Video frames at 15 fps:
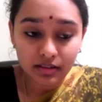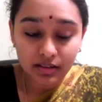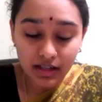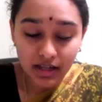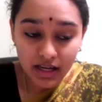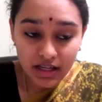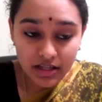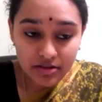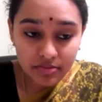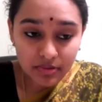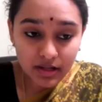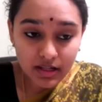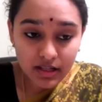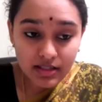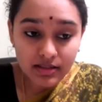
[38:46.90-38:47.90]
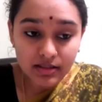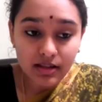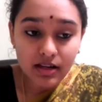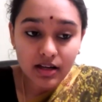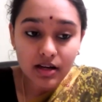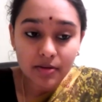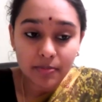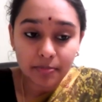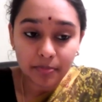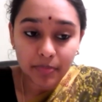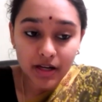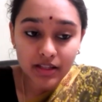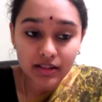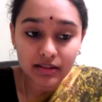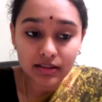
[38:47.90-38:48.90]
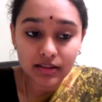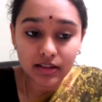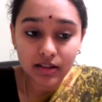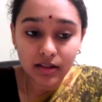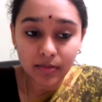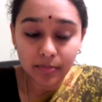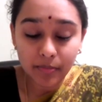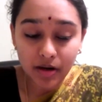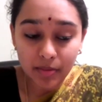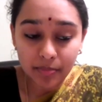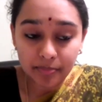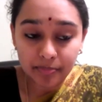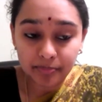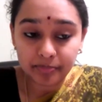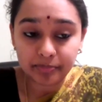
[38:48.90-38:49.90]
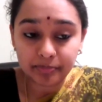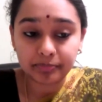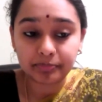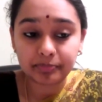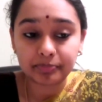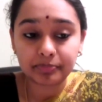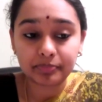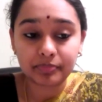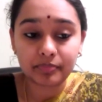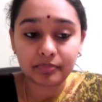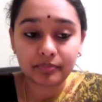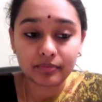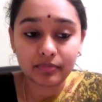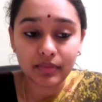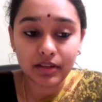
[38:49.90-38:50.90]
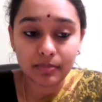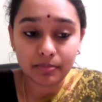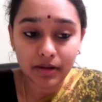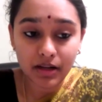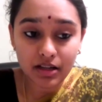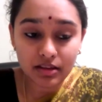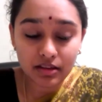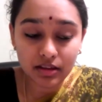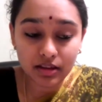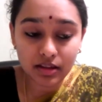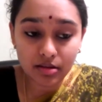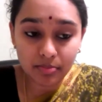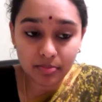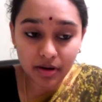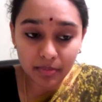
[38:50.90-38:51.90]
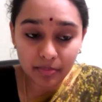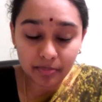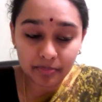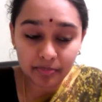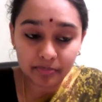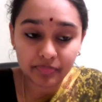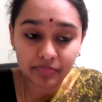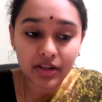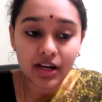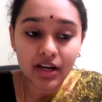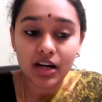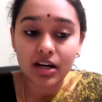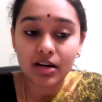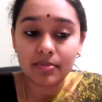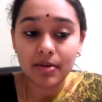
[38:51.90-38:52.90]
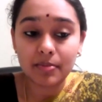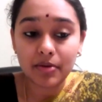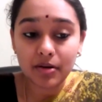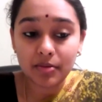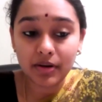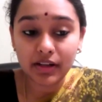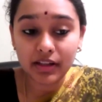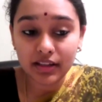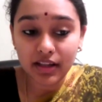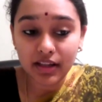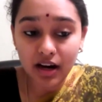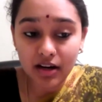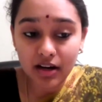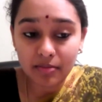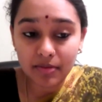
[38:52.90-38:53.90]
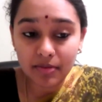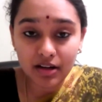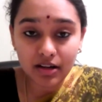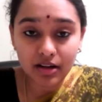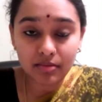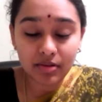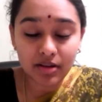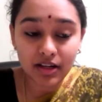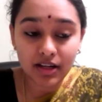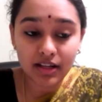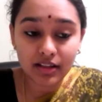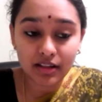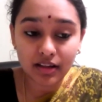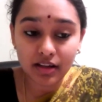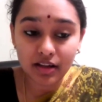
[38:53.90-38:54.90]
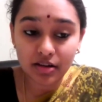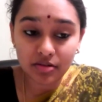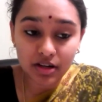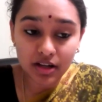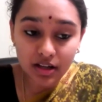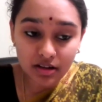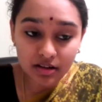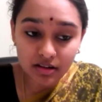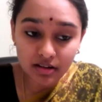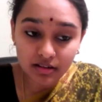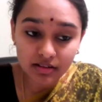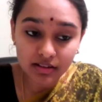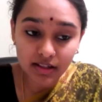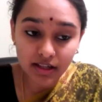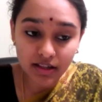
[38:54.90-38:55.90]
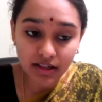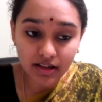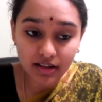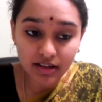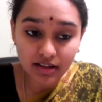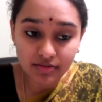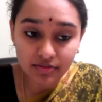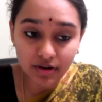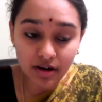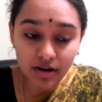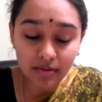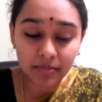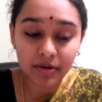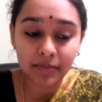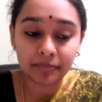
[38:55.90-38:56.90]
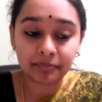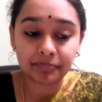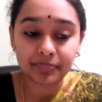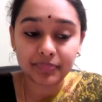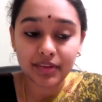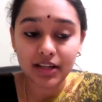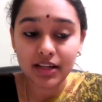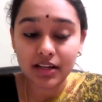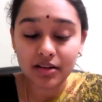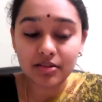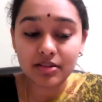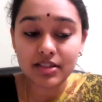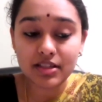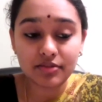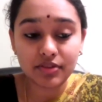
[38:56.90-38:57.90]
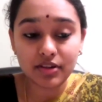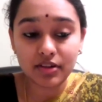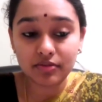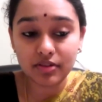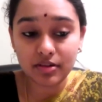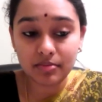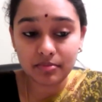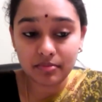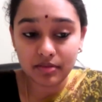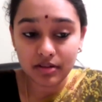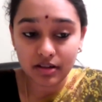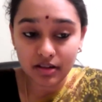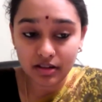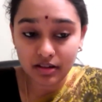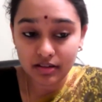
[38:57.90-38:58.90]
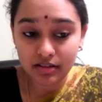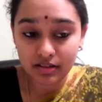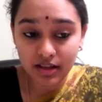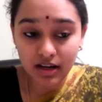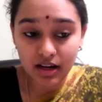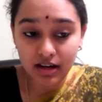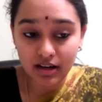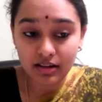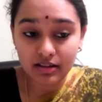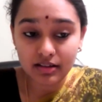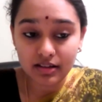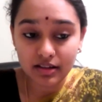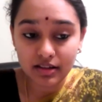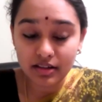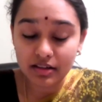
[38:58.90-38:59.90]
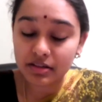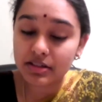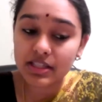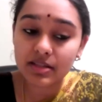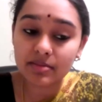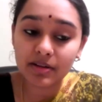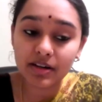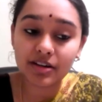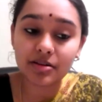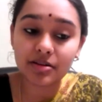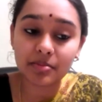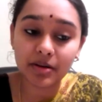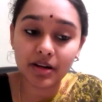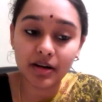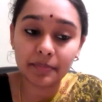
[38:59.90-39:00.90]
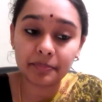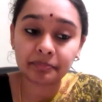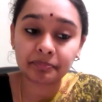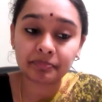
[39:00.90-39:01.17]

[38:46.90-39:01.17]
The next one is Padmam. Padmam. Remember when da and ma come together, a unique letter is formed. It looks different from da. It looks similar to ma,